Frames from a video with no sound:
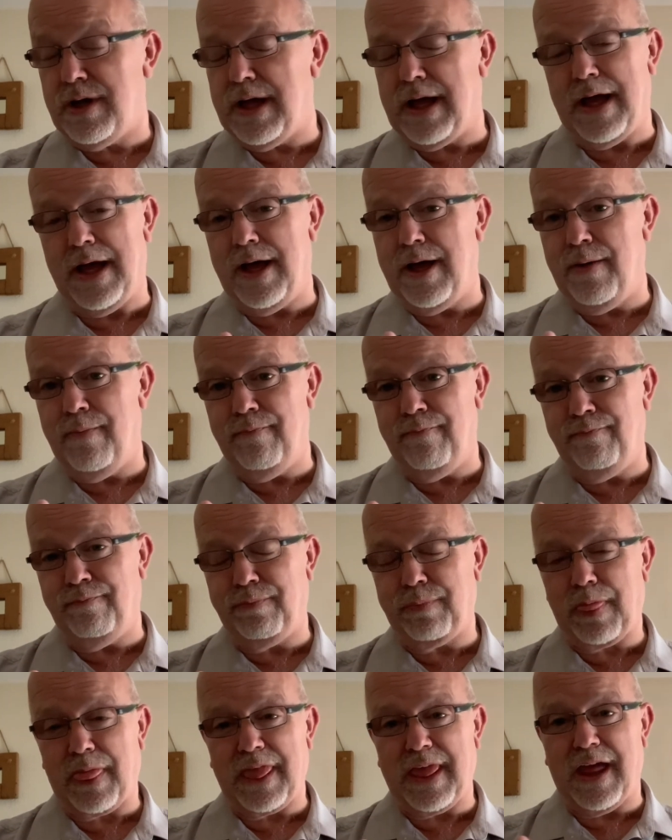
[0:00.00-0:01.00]

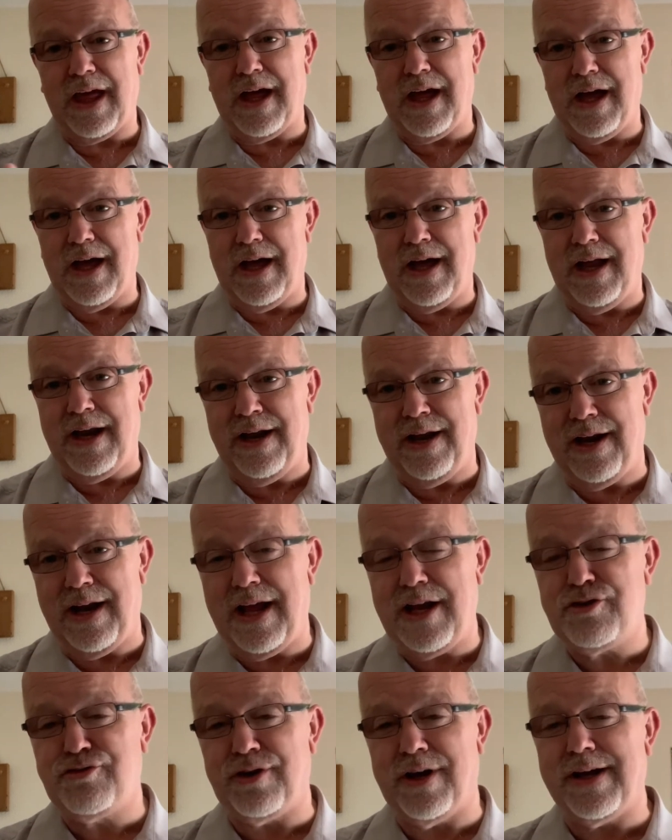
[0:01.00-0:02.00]
and
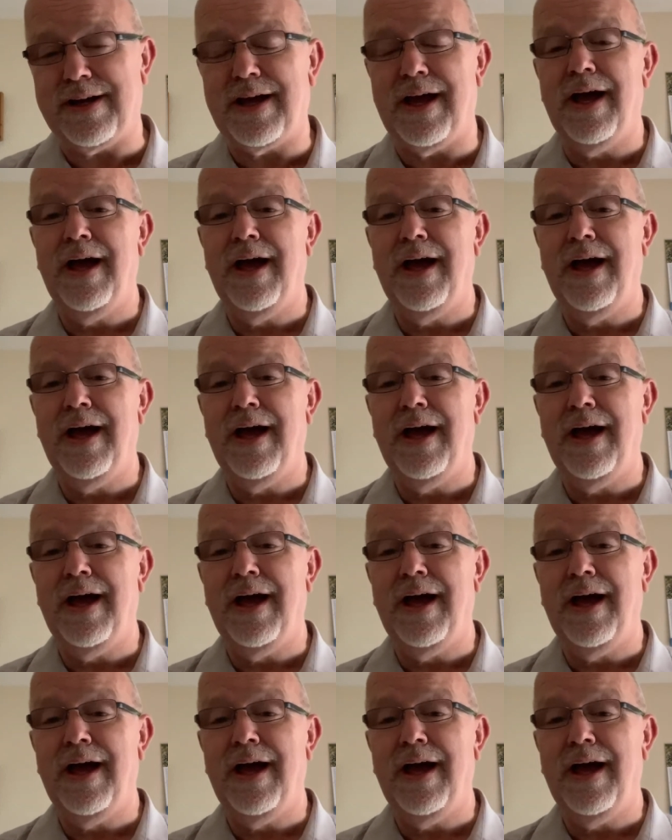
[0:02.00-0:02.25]
electric.